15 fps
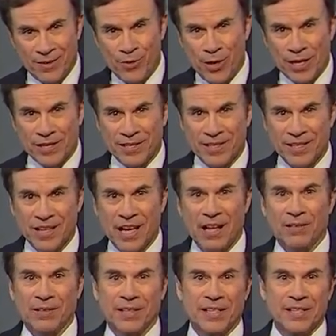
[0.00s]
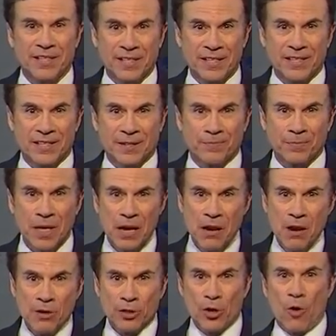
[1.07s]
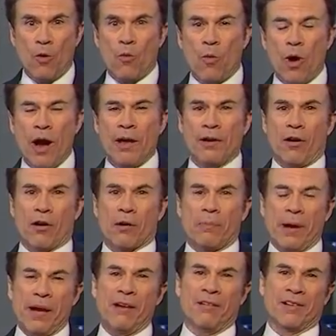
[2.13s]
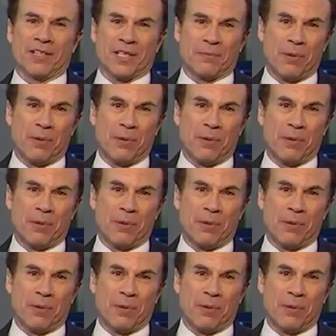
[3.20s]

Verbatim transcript: this holiday season. So what are parents